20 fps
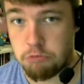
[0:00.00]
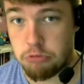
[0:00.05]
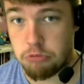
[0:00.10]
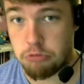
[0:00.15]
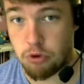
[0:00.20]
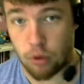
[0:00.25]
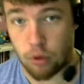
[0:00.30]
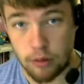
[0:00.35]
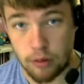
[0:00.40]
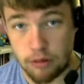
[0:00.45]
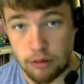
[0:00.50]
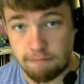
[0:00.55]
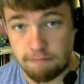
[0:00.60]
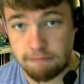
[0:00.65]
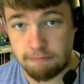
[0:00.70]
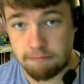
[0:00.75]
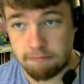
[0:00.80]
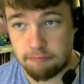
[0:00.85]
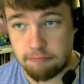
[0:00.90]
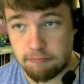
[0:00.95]
normal.
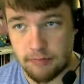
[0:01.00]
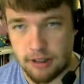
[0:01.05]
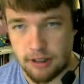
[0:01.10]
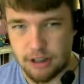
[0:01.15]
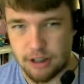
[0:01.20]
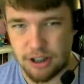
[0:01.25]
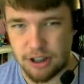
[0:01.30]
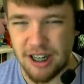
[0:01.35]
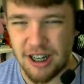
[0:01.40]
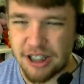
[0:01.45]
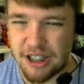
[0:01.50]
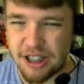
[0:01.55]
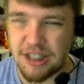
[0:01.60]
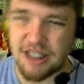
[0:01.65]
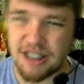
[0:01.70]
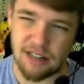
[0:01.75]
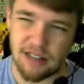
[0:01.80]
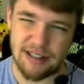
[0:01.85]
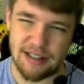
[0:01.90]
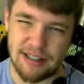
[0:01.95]
Do you actually
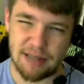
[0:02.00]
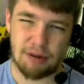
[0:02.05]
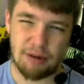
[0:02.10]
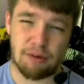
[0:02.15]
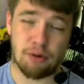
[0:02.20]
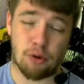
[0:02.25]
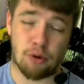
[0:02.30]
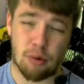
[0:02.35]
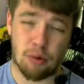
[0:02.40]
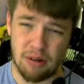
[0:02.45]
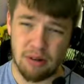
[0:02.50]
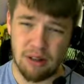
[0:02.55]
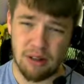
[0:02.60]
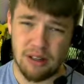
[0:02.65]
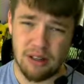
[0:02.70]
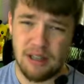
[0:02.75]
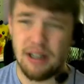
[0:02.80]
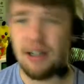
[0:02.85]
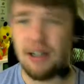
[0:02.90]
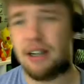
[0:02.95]
still have hidden power normal?
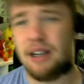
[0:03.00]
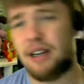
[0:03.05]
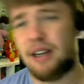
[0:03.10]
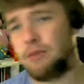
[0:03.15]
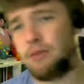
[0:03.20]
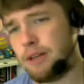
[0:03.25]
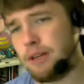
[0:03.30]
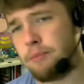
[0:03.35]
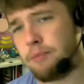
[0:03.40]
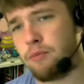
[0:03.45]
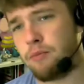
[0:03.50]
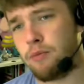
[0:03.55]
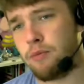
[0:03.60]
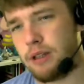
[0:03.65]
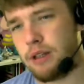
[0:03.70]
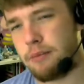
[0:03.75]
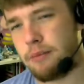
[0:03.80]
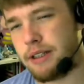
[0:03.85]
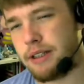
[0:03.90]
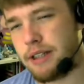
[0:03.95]
Would that would
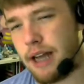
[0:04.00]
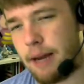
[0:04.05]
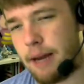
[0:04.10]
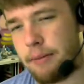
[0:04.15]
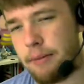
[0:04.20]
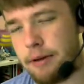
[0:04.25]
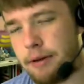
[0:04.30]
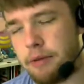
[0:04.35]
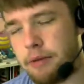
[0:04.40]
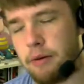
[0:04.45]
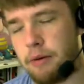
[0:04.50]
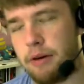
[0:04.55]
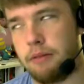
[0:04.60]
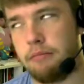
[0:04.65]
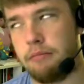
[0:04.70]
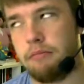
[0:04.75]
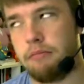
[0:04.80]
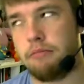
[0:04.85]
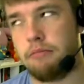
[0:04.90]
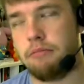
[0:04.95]
that be stab hidden power?
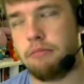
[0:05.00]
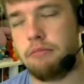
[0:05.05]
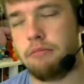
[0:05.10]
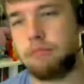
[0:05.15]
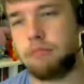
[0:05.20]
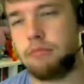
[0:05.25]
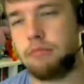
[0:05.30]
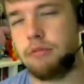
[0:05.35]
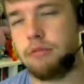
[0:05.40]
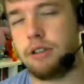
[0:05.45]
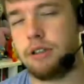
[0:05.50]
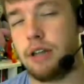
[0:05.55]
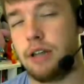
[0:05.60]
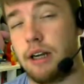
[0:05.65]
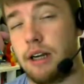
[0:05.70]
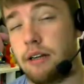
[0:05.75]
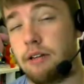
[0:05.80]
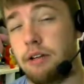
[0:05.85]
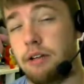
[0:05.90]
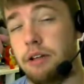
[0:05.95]

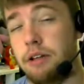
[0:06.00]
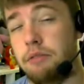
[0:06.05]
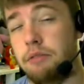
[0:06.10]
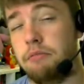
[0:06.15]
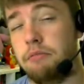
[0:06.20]
Technically,